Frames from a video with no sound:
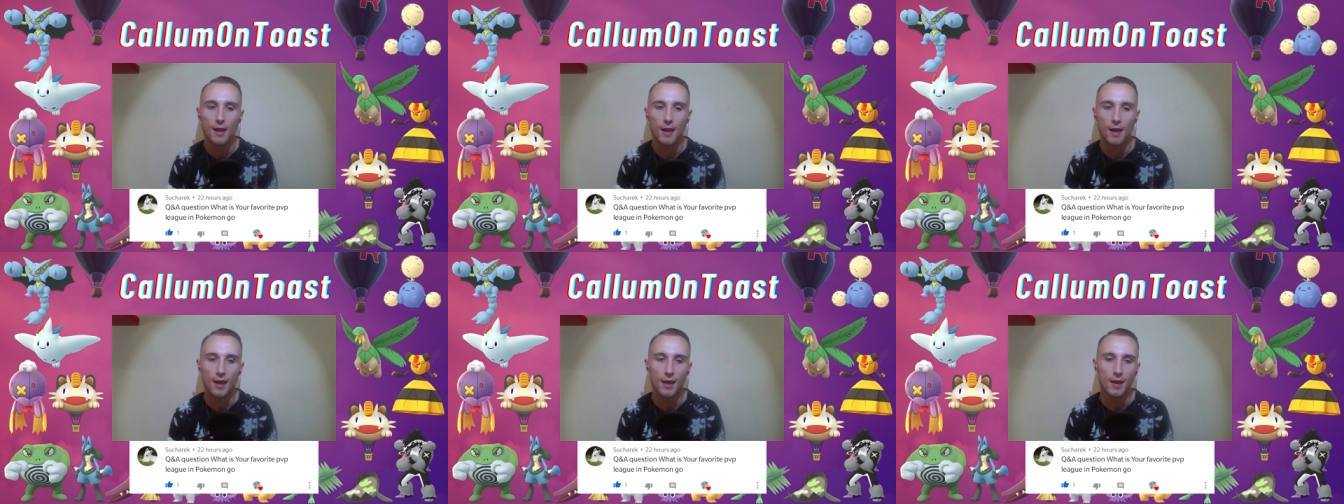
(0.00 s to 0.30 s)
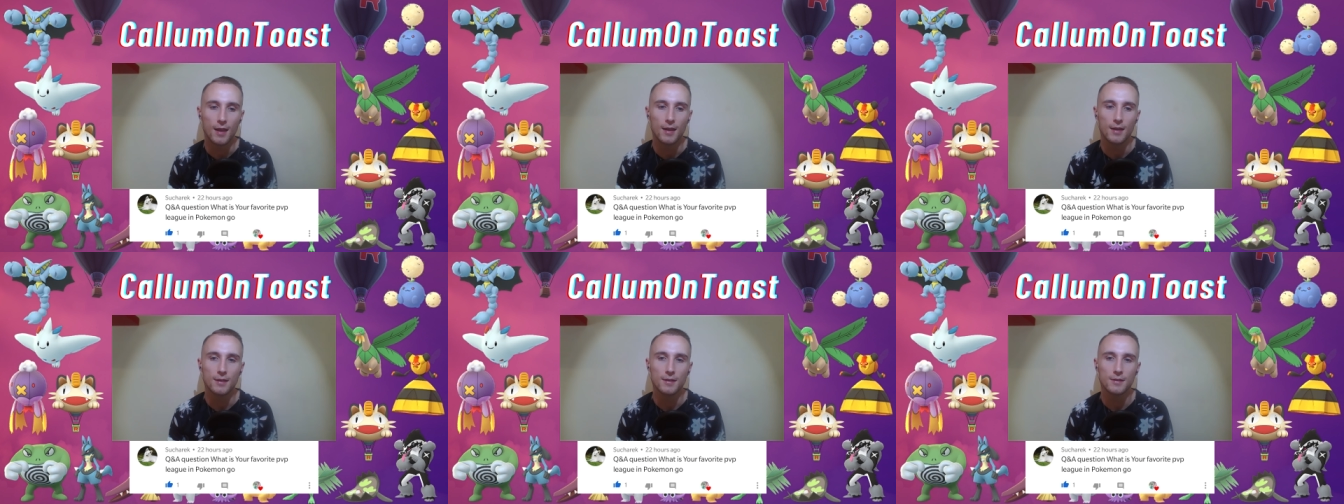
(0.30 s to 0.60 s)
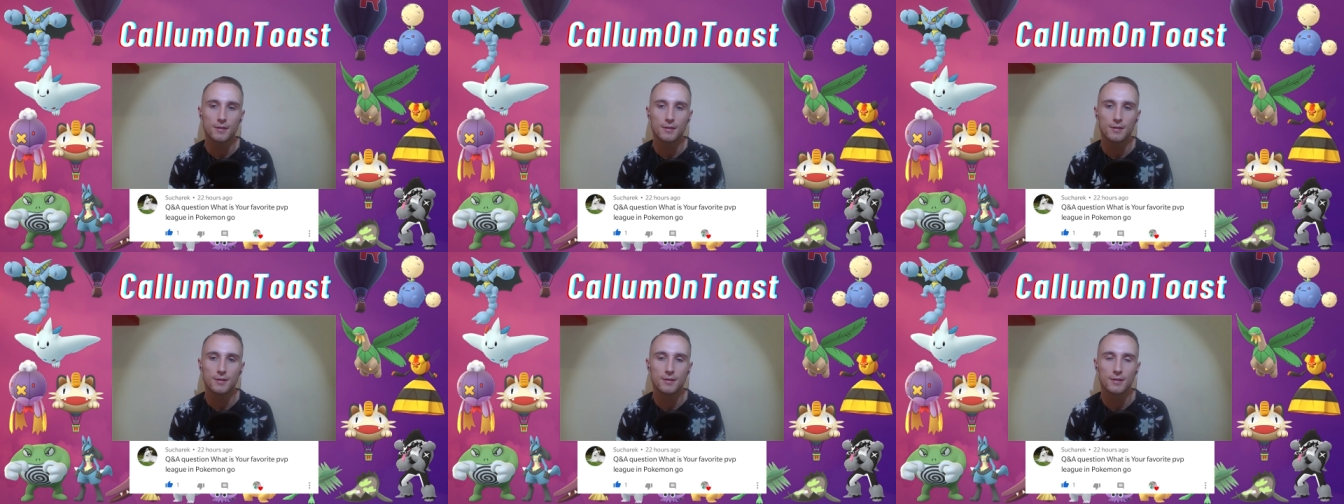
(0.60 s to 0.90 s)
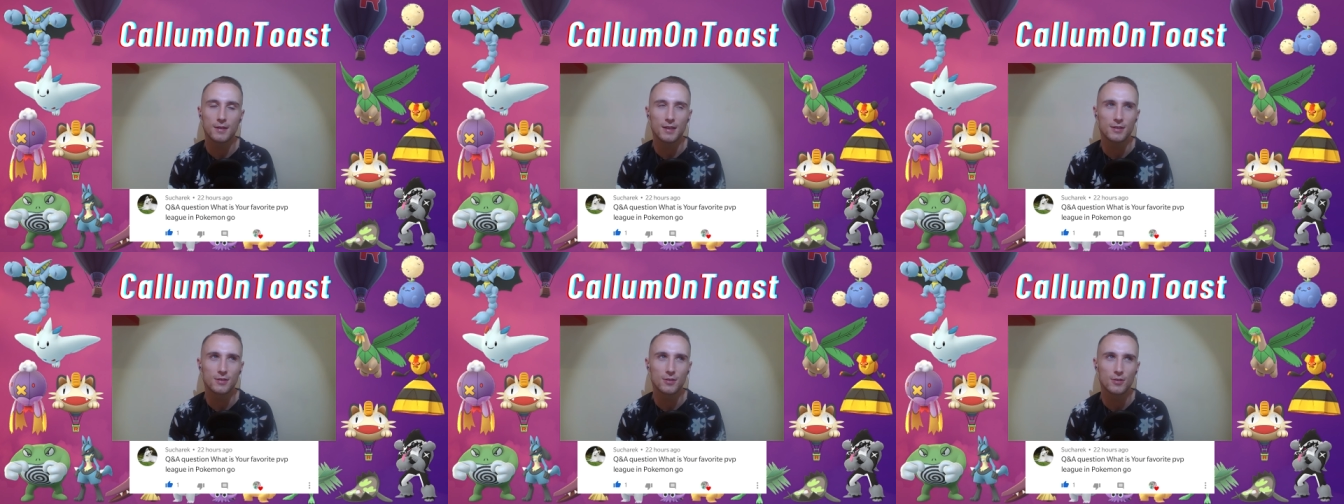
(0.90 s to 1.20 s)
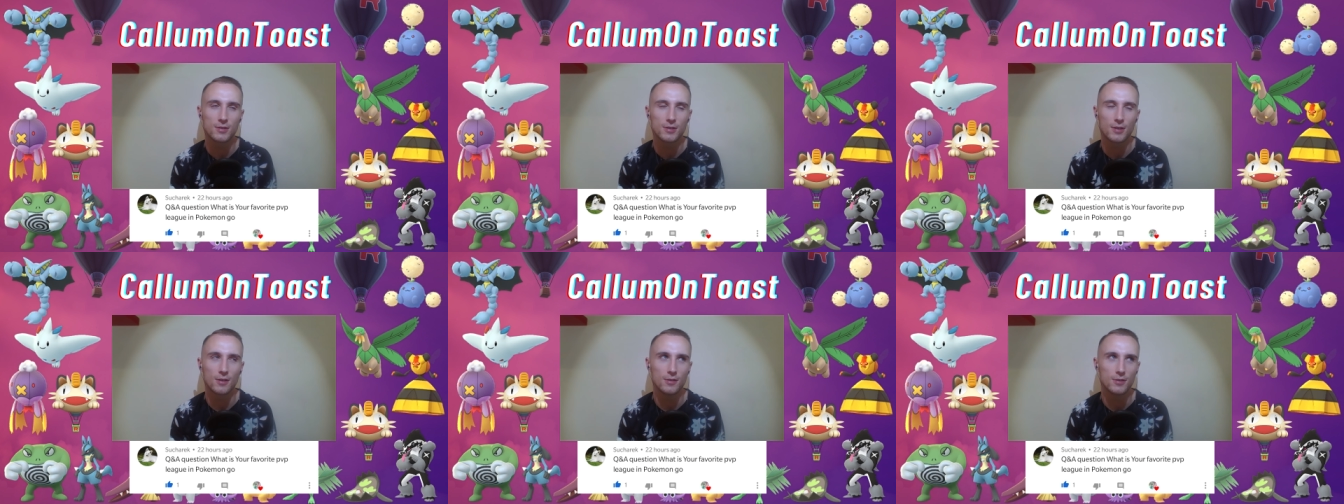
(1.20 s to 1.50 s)
and there's
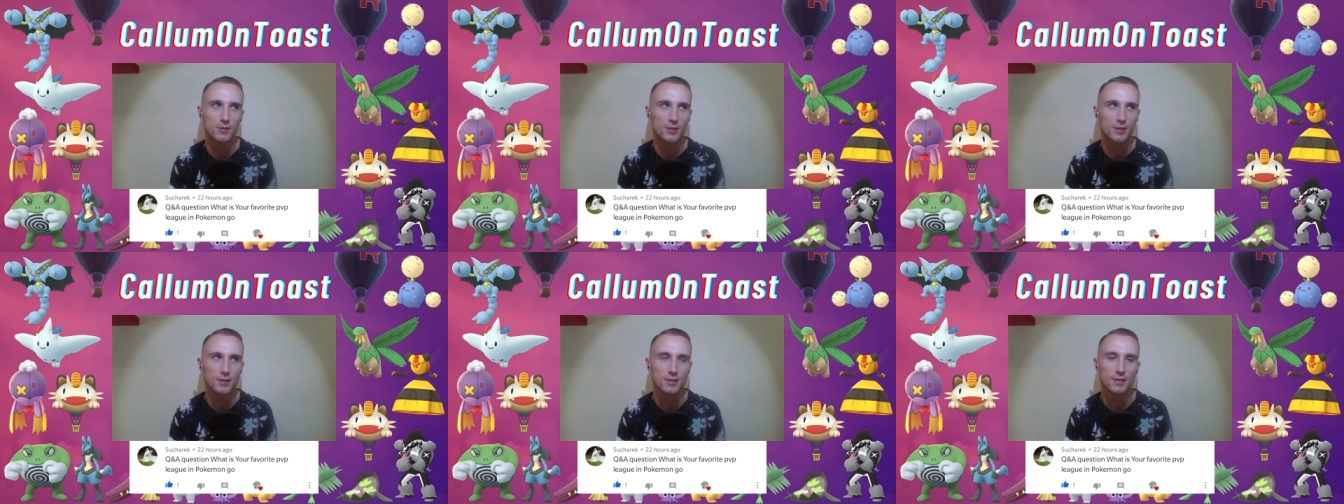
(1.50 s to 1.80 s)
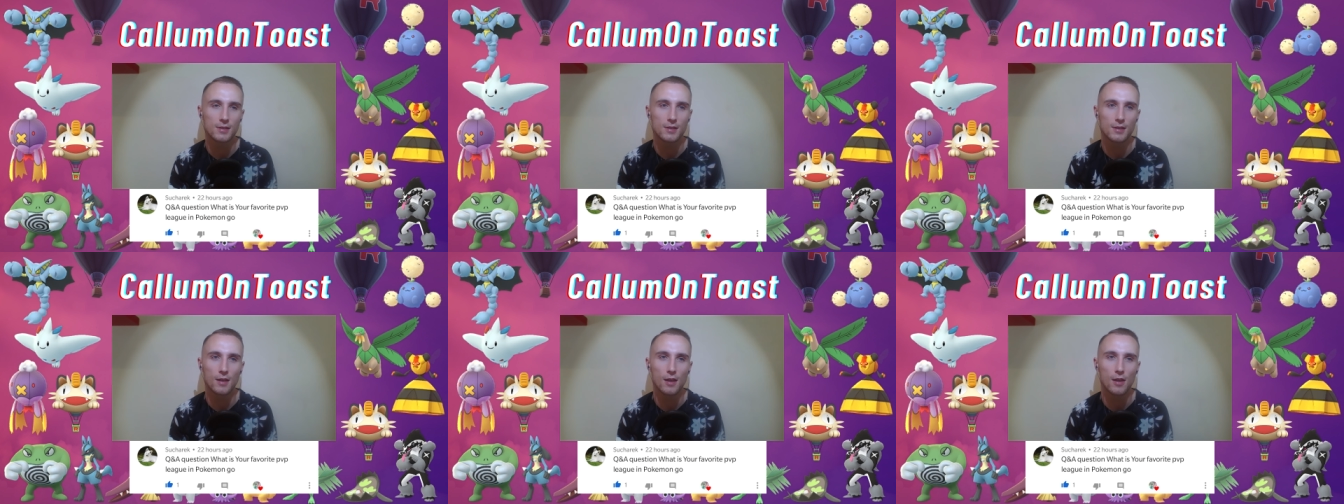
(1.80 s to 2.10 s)
also just